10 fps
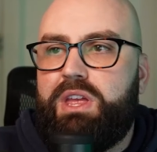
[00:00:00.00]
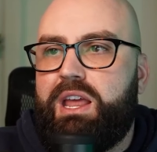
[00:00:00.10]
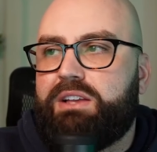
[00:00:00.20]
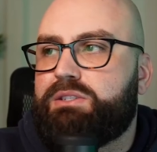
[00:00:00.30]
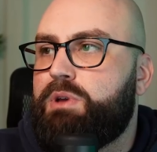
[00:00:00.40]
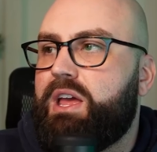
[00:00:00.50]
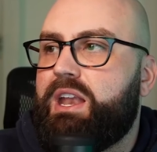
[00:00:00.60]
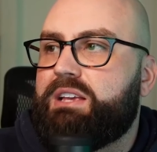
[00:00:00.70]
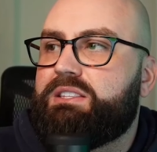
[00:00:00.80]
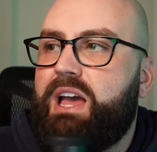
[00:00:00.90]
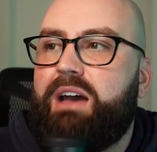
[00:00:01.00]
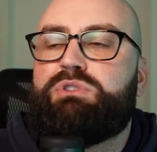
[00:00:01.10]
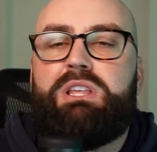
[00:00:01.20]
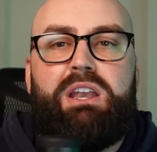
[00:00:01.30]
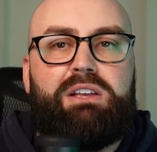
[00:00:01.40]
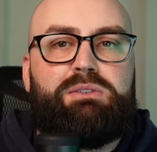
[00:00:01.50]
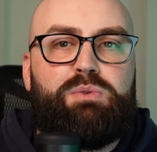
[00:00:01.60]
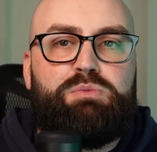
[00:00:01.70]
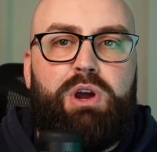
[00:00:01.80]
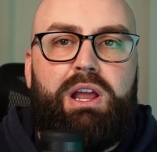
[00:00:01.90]
the announcement, and after the
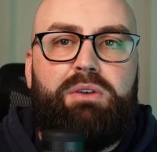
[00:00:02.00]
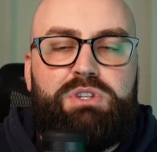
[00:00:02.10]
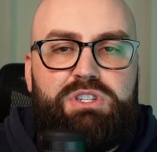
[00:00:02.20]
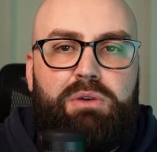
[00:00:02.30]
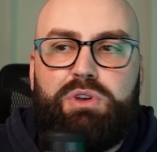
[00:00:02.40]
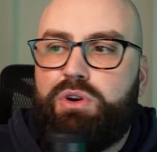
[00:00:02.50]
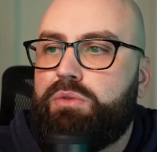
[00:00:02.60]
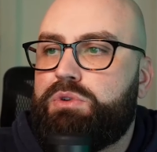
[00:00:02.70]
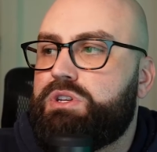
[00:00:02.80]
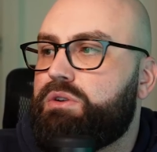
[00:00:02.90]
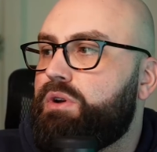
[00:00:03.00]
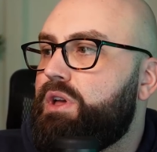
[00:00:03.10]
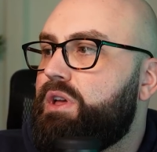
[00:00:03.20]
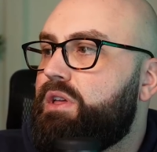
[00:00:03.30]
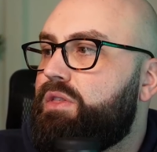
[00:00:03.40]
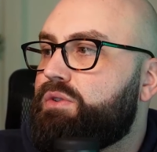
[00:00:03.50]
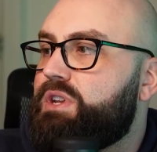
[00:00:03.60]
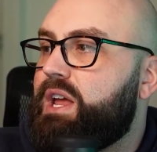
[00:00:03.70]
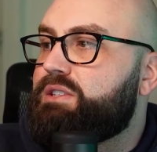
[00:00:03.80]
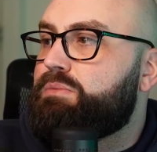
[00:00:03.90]
announcement was brought out, we saw what the car would do.
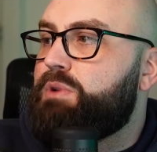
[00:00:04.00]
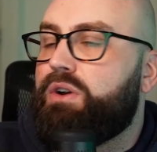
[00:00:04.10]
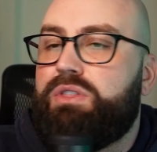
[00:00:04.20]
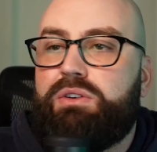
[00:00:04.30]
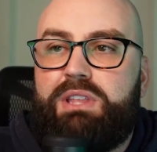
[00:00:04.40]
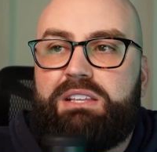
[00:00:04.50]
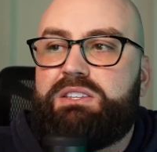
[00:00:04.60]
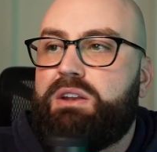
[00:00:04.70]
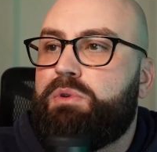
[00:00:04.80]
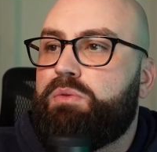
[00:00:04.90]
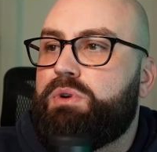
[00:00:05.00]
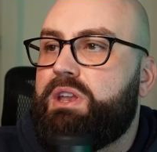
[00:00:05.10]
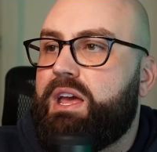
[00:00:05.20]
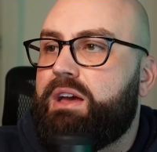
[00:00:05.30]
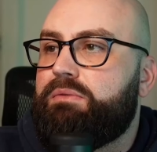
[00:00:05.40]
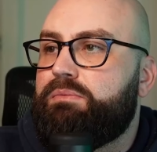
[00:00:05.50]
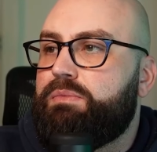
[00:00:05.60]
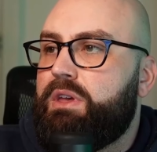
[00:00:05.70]
That sentiment went down.